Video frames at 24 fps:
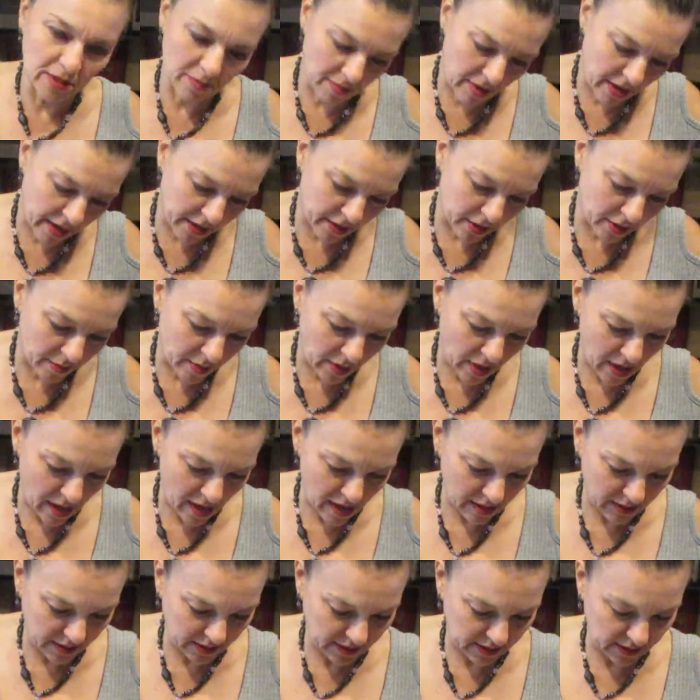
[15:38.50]
the miter
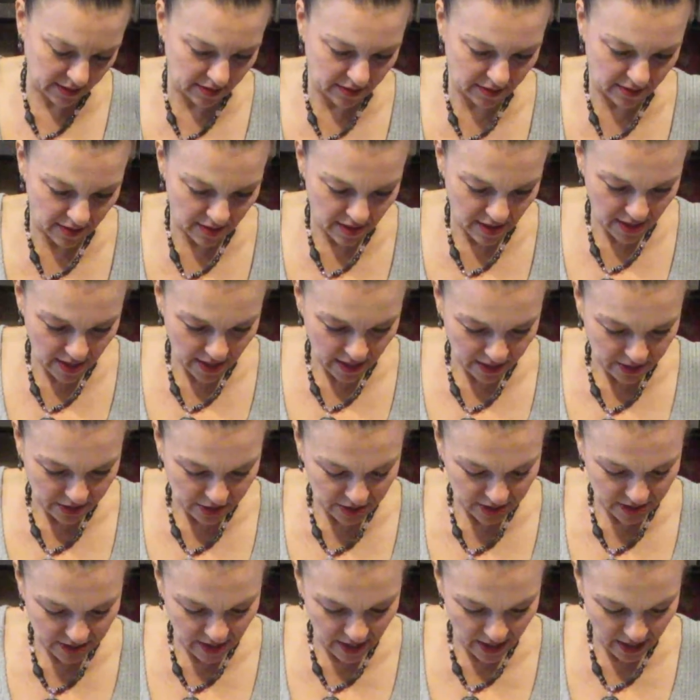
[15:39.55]
box and
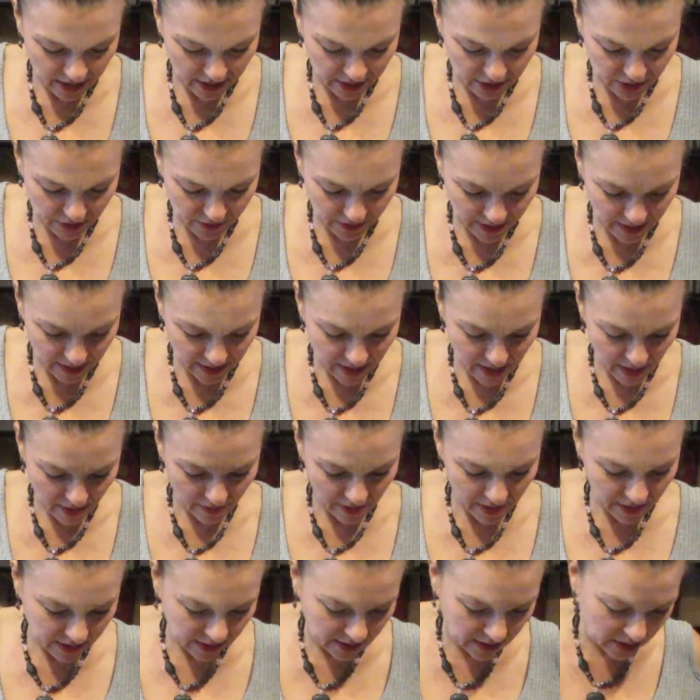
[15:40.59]
just kind of doing it that
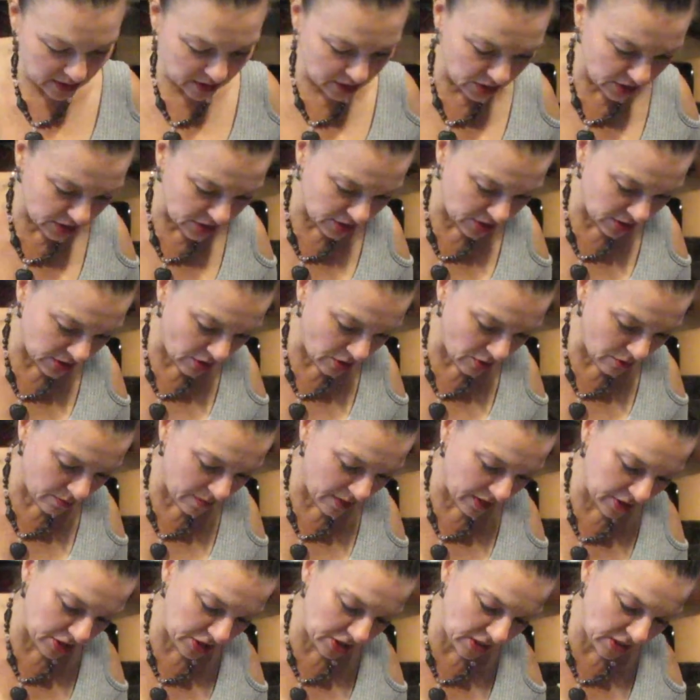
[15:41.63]
way. This is just so much